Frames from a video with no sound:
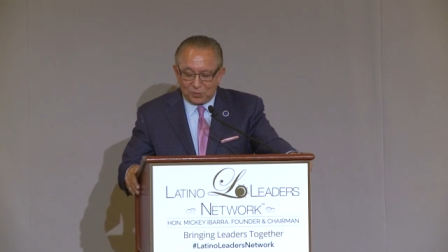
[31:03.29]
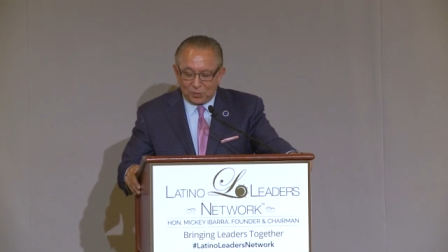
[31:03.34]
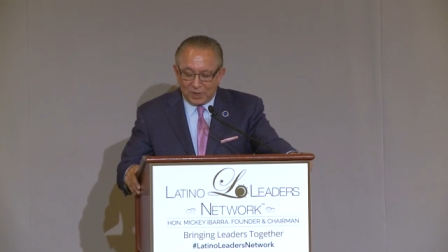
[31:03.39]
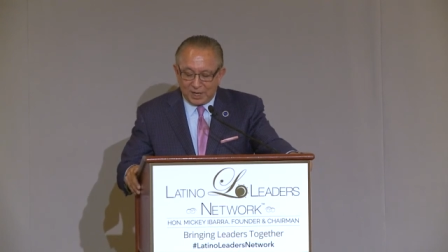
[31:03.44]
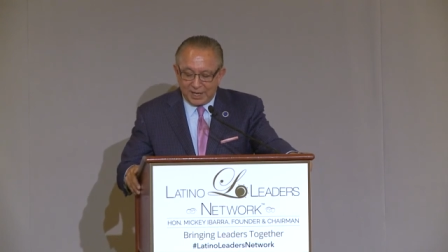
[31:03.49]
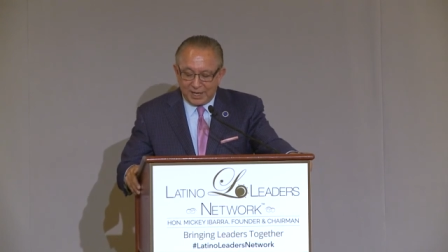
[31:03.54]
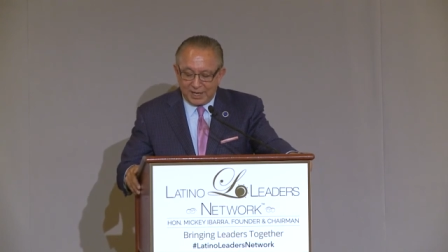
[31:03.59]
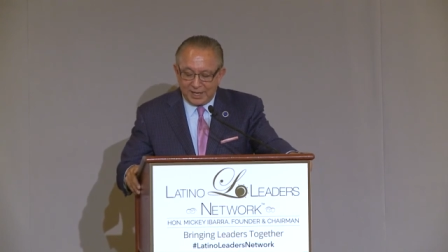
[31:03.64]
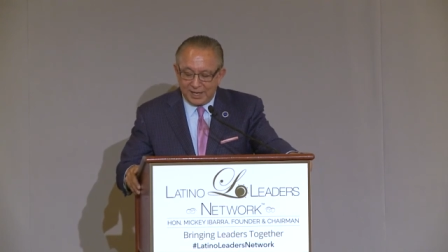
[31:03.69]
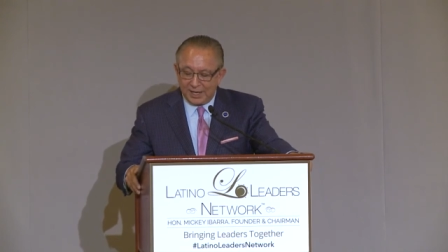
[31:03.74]

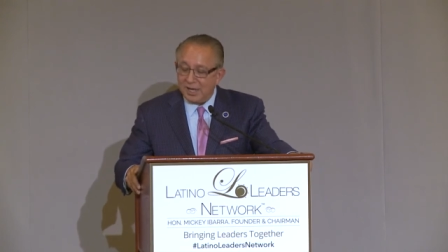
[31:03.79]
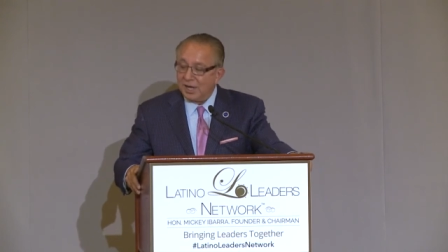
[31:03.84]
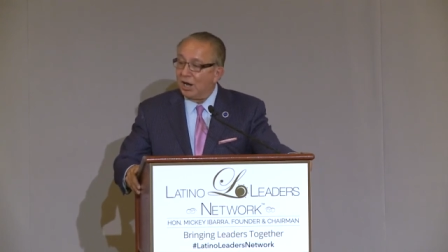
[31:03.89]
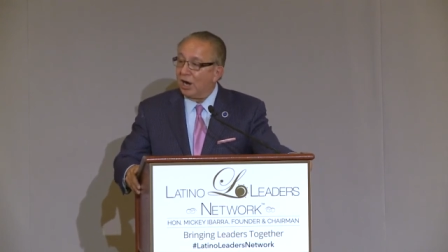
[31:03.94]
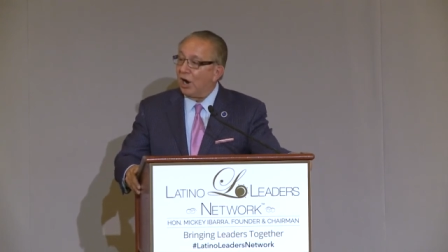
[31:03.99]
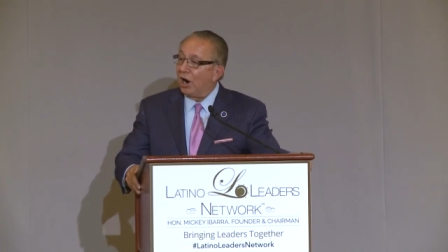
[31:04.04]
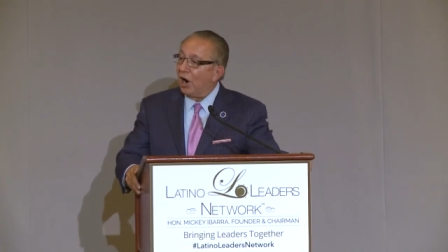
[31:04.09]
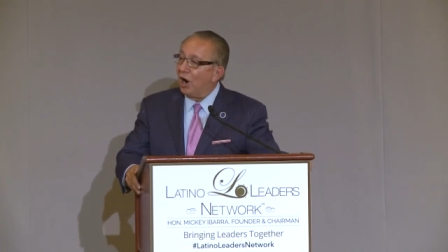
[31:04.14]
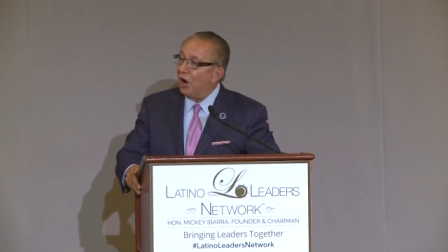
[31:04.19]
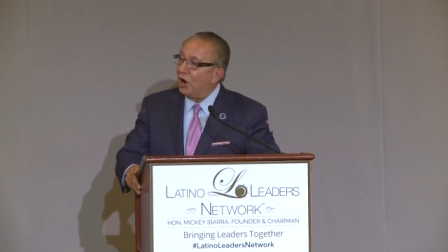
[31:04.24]
way,
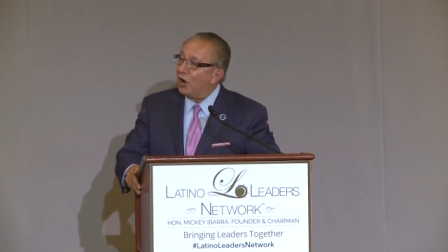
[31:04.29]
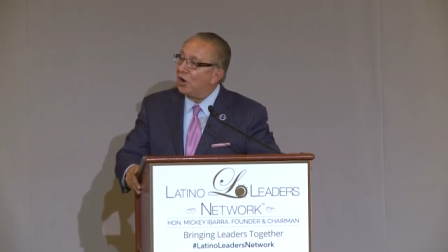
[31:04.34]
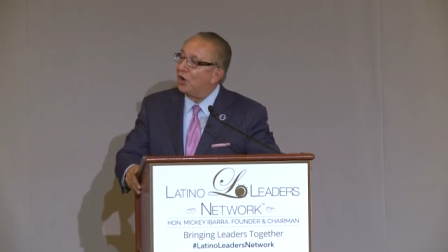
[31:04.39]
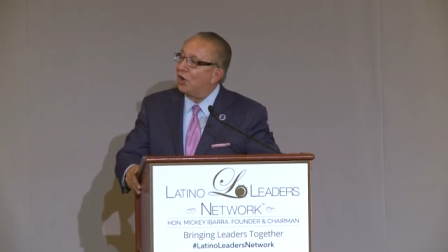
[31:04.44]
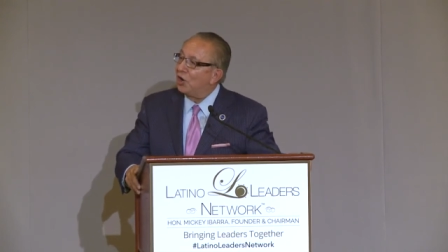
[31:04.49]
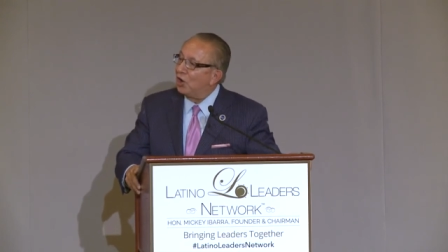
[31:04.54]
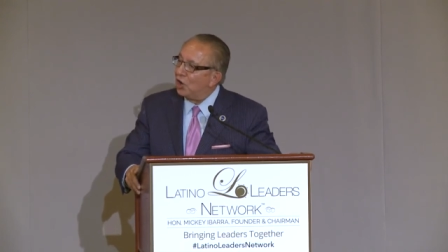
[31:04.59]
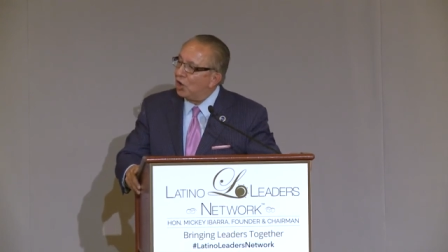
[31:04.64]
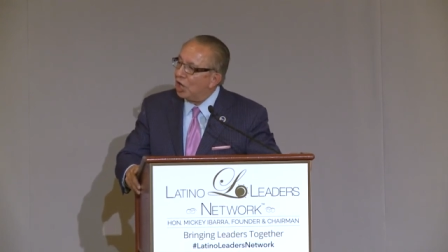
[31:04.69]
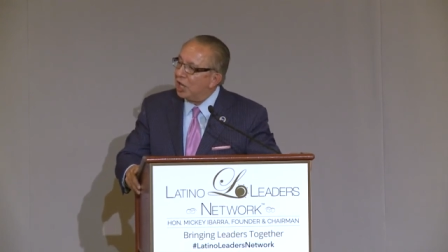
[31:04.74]
our
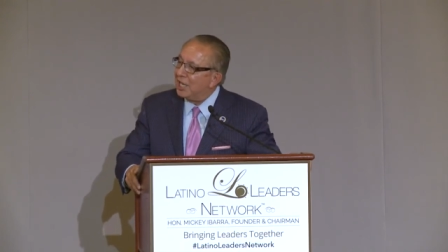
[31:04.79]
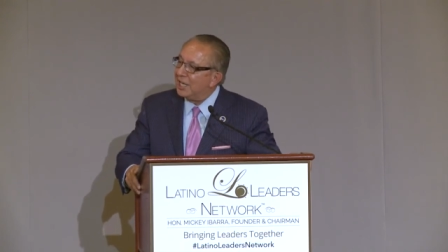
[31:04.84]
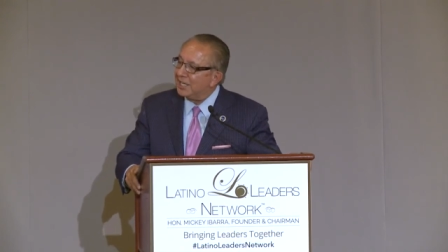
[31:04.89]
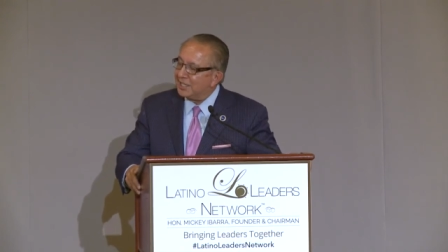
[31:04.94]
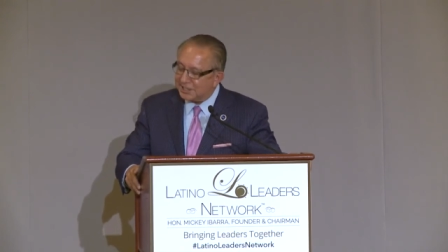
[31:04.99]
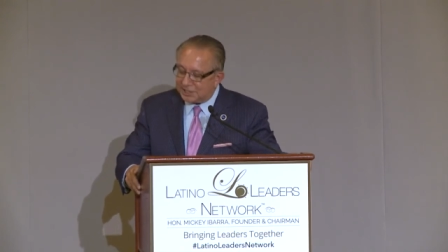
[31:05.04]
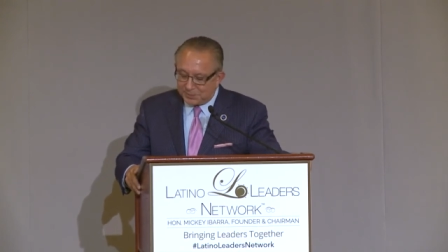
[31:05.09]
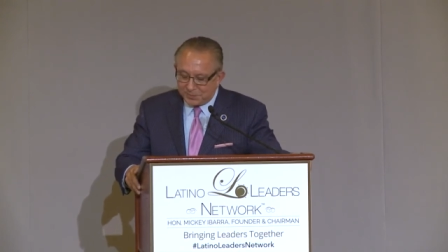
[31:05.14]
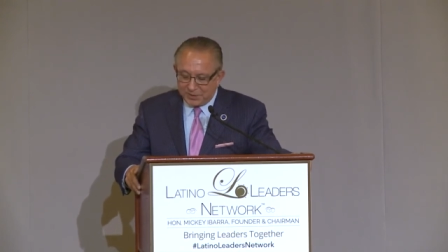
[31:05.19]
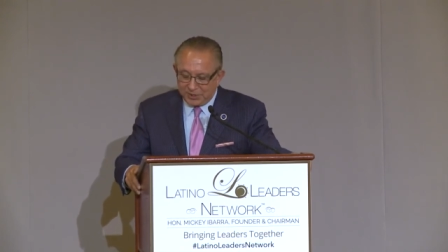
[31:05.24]
early
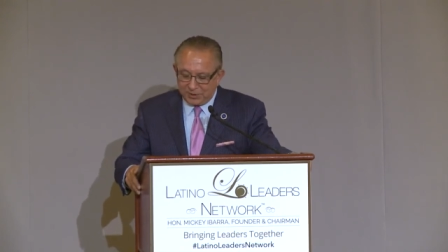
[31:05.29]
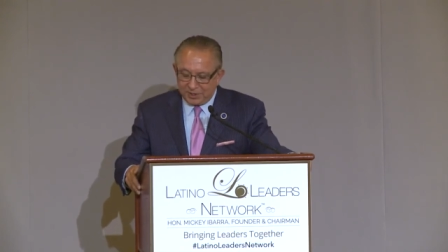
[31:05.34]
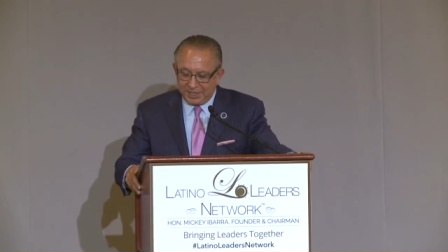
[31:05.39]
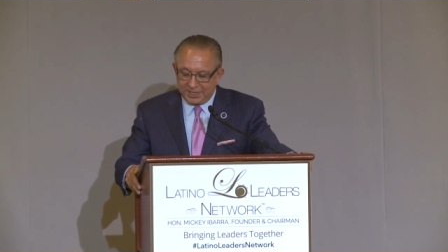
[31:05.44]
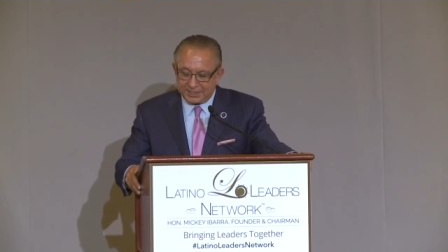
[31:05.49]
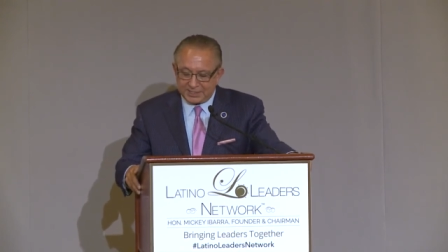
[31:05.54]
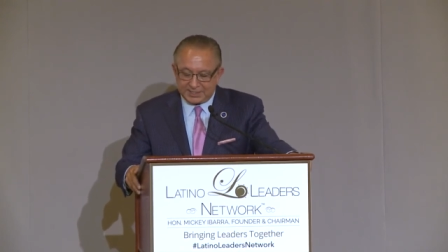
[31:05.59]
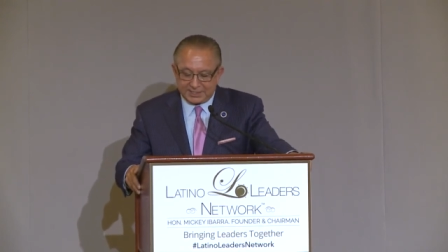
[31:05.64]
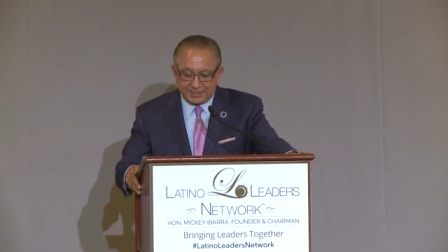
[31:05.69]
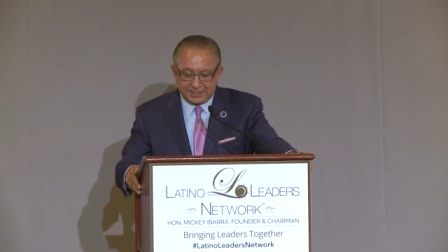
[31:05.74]

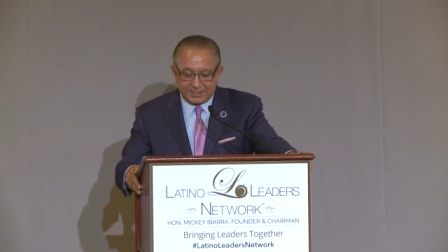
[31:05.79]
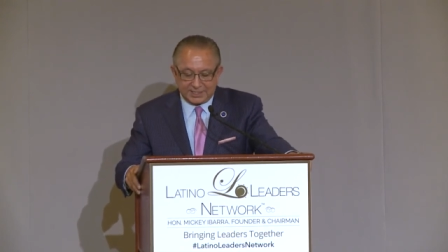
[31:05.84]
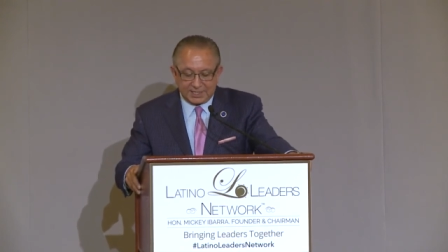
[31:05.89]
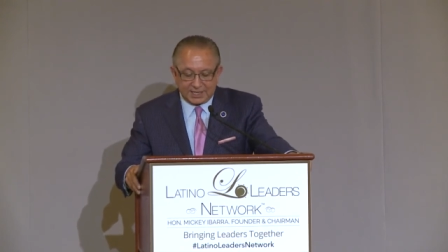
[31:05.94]
experiences